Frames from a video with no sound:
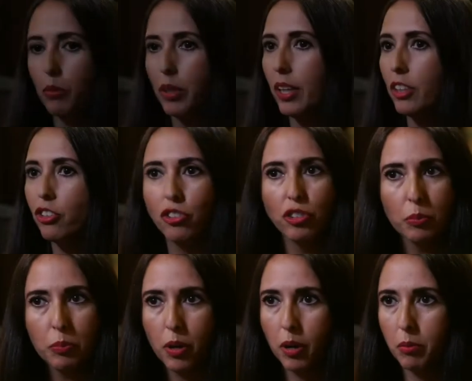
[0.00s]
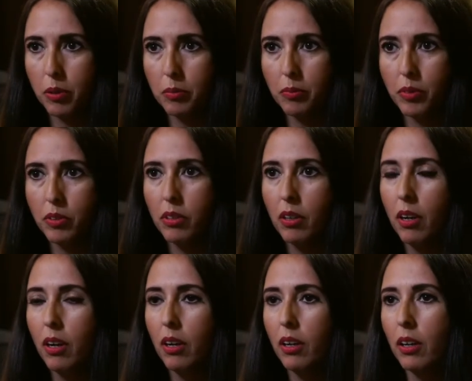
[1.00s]
relationship problems.
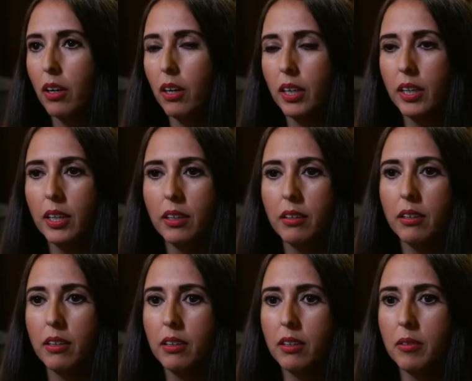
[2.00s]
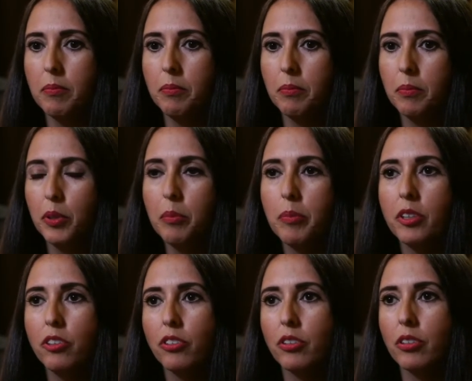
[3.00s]
I had pretty
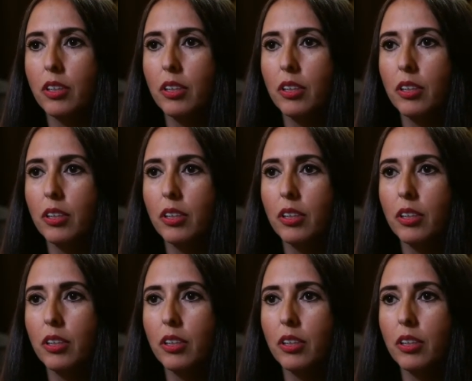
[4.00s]
much